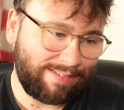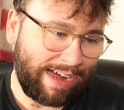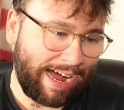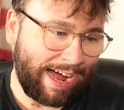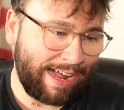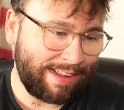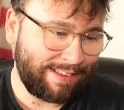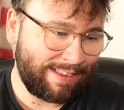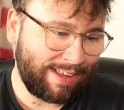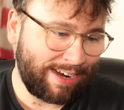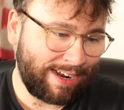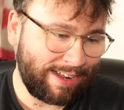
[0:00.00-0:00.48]

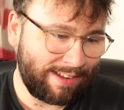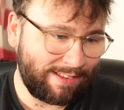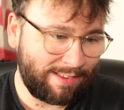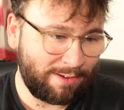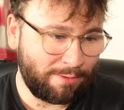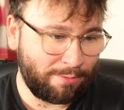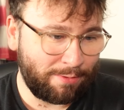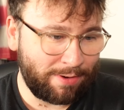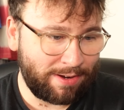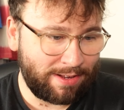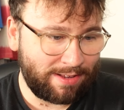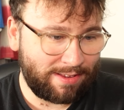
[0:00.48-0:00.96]
Atalanta
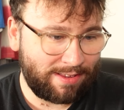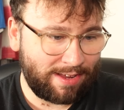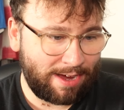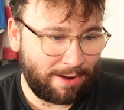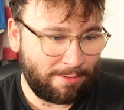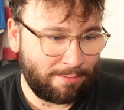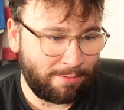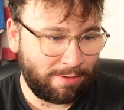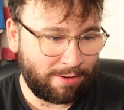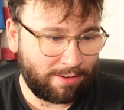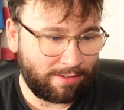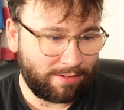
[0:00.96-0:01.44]
wins
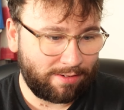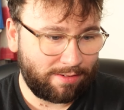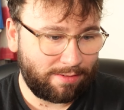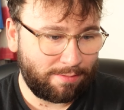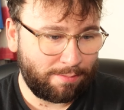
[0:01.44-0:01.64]
that one.